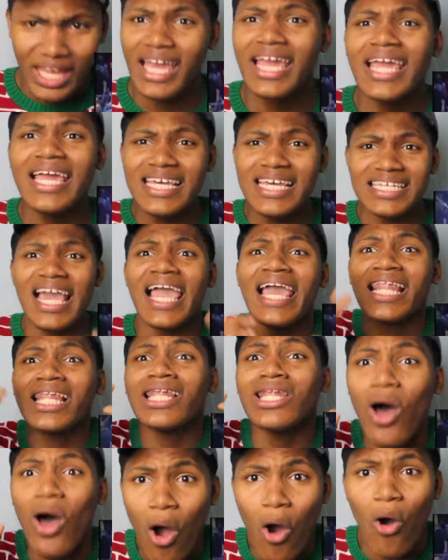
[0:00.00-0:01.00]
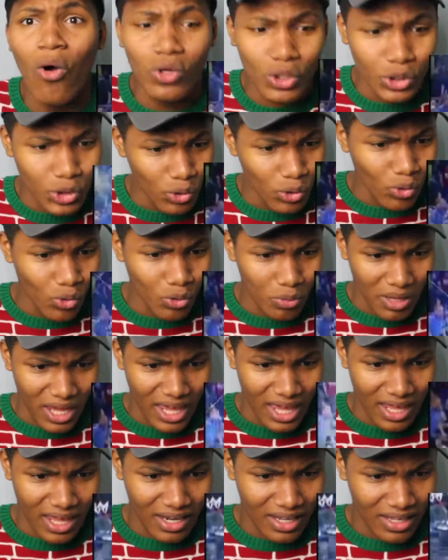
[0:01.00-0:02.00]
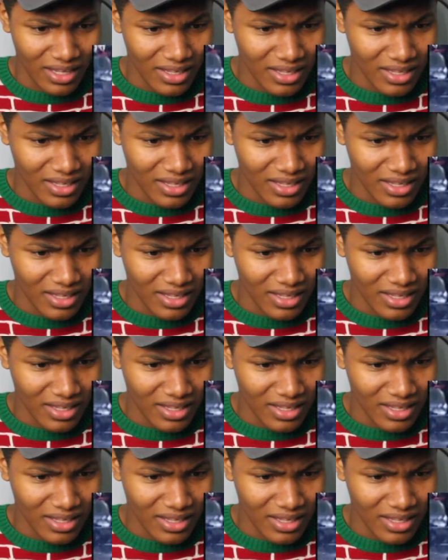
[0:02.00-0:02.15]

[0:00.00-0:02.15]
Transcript: He is a long dude, man.